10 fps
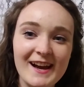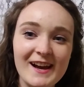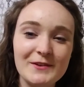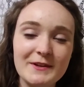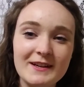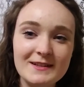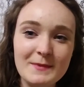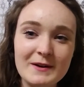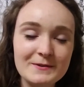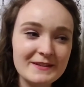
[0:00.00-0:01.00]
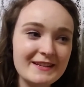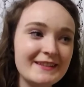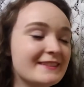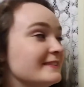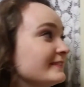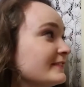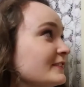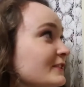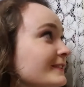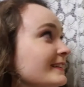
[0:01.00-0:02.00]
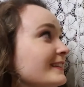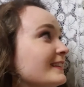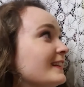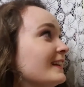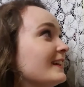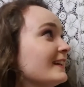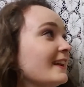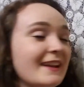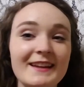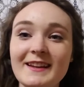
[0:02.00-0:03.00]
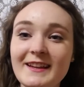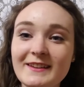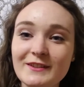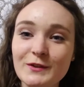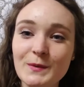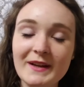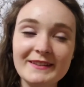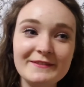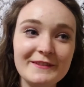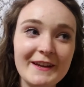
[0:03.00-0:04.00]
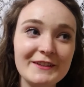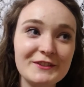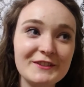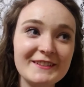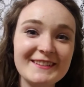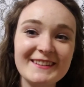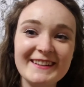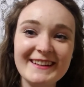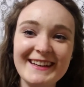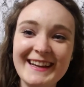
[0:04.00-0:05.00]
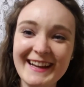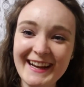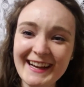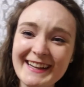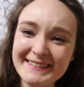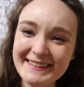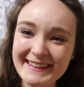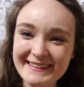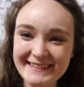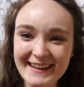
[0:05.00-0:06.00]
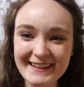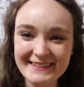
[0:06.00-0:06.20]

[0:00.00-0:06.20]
We call him Odie for short, and he's quite the fish. Catch you guys